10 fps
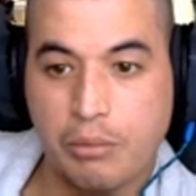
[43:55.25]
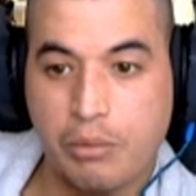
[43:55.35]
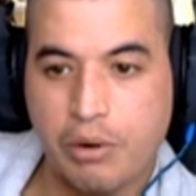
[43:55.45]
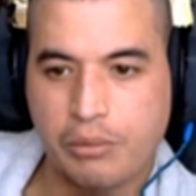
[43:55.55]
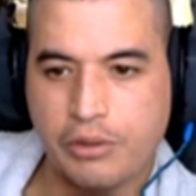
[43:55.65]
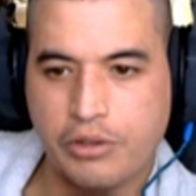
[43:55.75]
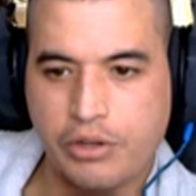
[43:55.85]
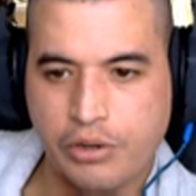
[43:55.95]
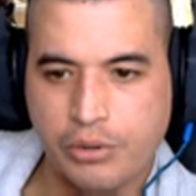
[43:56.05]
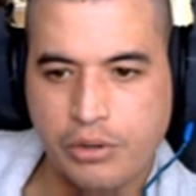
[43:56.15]
But what we'll
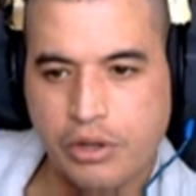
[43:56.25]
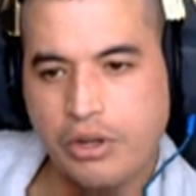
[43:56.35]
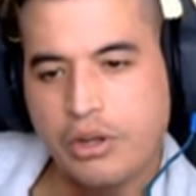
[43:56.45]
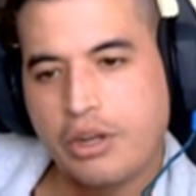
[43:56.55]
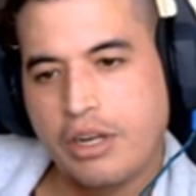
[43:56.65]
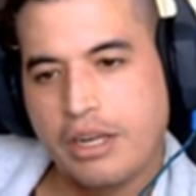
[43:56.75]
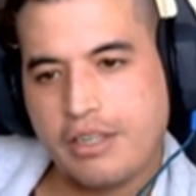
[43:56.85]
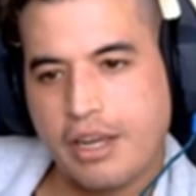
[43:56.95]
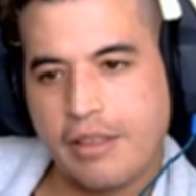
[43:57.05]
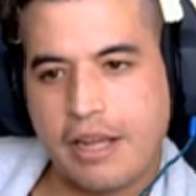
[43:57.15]
do is
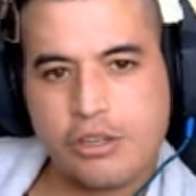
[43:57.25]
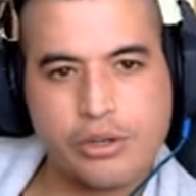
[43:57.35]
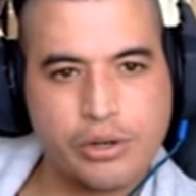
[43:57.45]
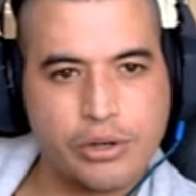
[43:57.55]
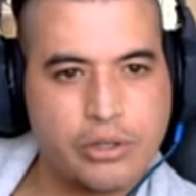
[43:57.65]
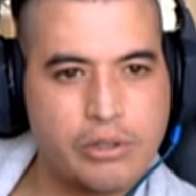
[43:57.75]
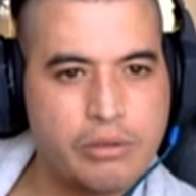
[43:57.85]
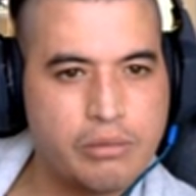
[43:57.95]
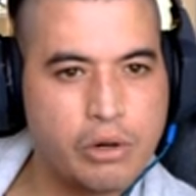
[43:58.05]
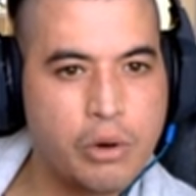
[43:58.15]
hit that circle.
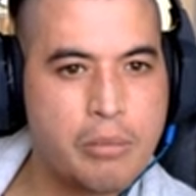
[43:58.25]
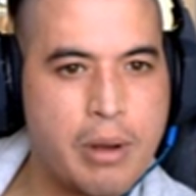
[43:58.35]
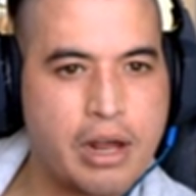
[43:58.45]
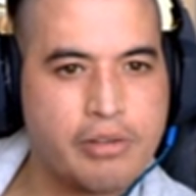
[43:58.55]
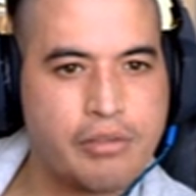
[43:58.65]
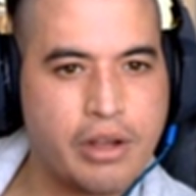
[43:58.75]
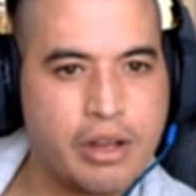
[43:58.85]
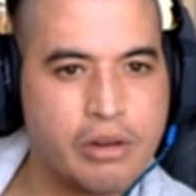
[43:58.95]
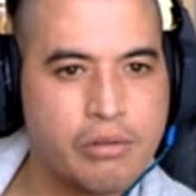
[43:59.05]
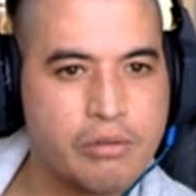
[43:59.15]
We'll go to Modify.
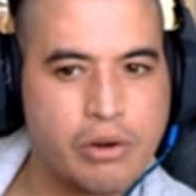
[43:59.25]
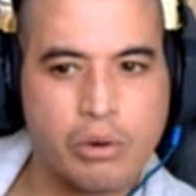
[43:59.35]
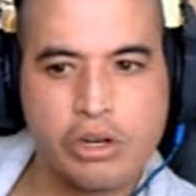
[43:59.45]
We'll go to